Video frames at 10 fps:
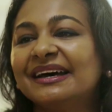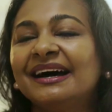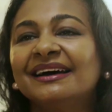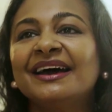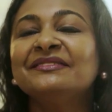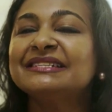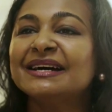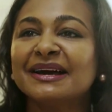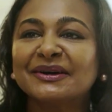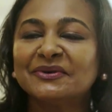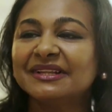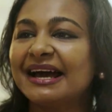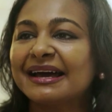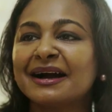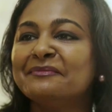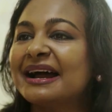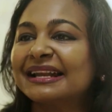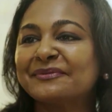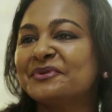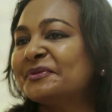Every time I go there, I come back
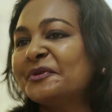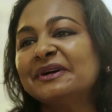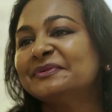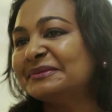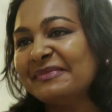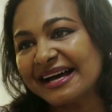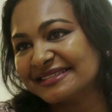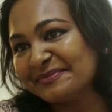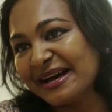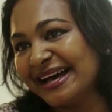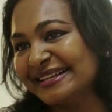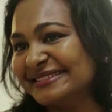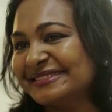like Pretty Woman with bags in my hands.